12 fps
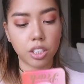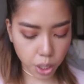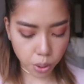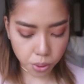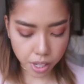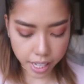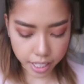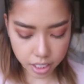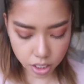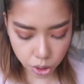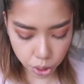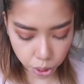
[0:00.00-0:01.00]
So let
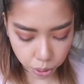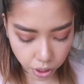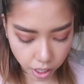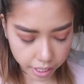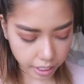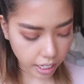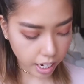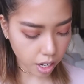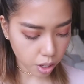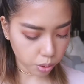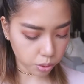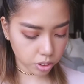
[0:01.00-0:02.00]
us try it
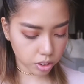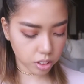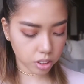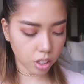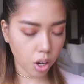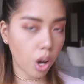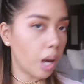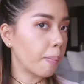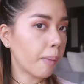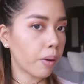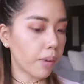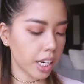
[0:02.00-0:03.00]
out on
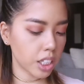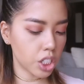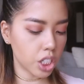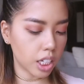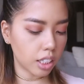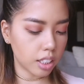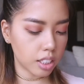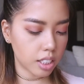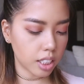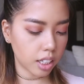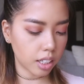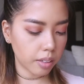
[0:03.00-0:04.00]
my right cheek this
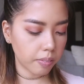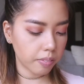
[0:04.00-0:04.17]
time.